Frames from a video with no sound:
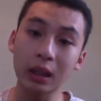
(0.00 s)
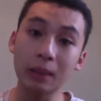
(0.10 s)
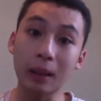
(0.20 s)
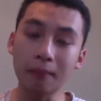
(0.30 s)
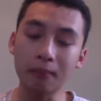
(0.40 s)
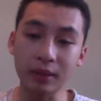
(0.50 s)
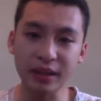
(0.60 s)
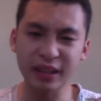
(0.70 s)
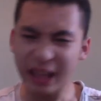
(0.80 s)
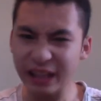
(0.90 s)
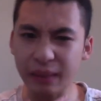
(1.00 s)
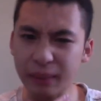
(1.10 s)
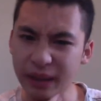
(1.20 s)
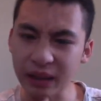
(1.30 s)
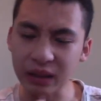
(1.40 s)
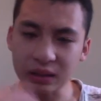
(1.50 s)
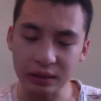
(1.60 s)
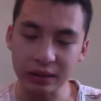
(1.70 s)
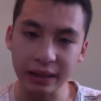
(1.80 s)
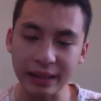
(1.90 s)
I'm getting a bit,
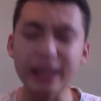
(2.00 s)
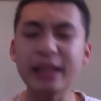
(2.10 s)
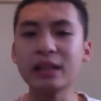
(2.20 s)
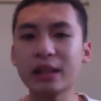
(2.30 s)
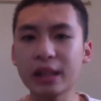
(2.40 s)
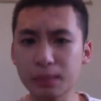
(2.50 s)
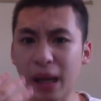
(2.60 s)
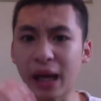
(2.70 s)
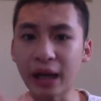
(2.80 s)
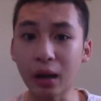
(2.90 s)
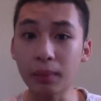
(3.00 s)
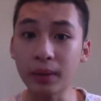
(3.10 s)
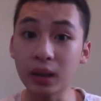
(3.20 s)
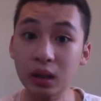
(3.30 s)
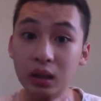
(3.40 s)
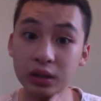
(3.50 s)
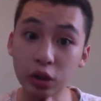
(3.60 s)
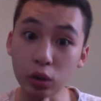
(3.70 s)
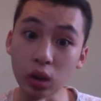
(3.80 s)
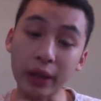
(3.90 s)
it, it's better now, but still
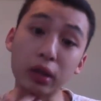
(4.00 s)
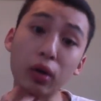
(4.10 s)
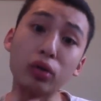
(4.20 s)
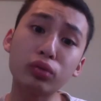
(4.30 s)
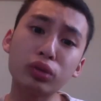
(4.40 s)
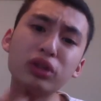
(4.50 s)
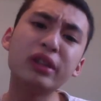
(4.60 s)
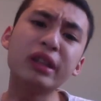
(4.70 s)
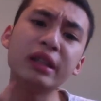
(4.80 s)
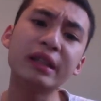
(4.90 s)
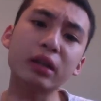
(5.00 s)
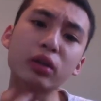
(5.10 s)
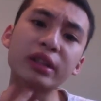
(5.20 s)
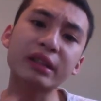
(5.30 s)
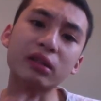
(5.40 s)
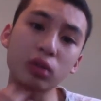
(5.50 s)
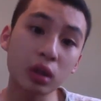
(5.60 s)
got like, little tickle, tickle.